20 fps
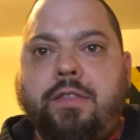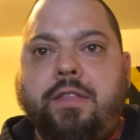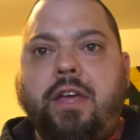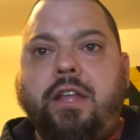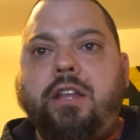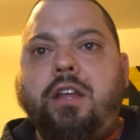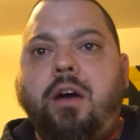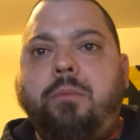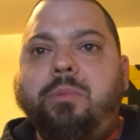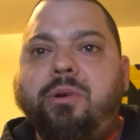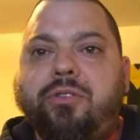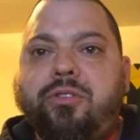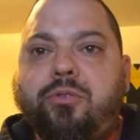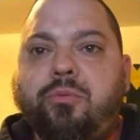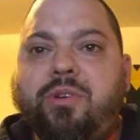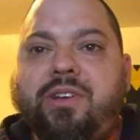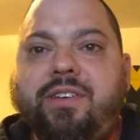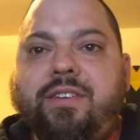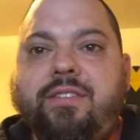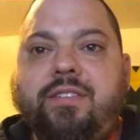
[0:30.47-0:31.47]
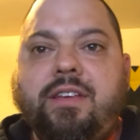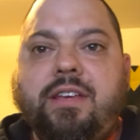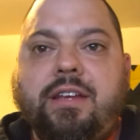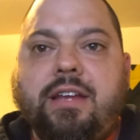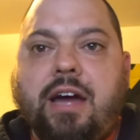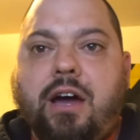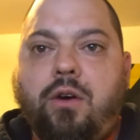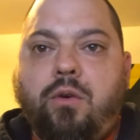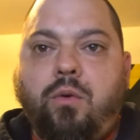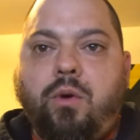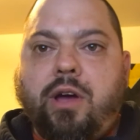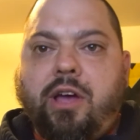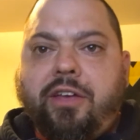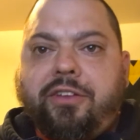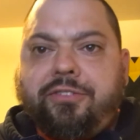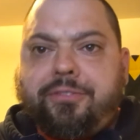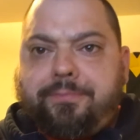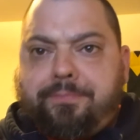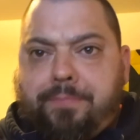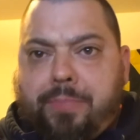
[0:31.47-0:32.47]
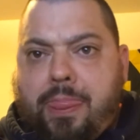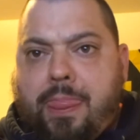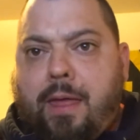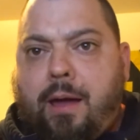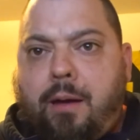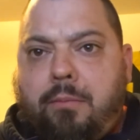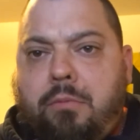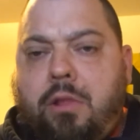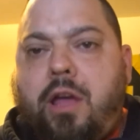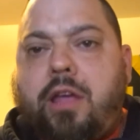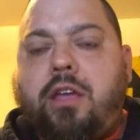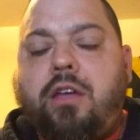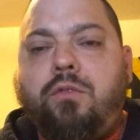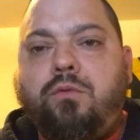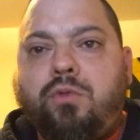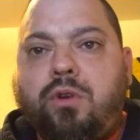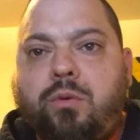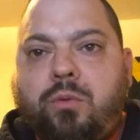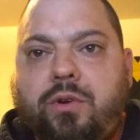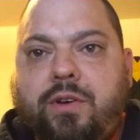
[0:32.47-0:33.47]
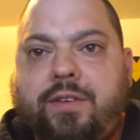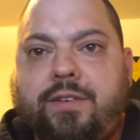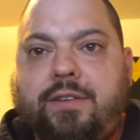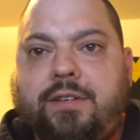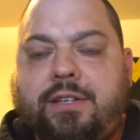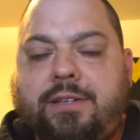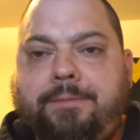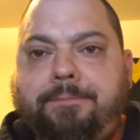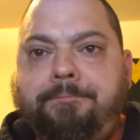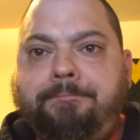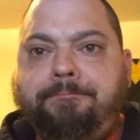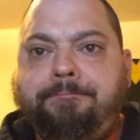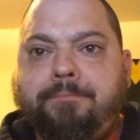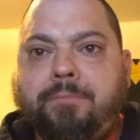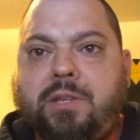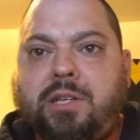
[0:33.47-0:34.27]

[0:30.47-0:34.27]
that number 3 seed out west, I'm liking where we're sitting,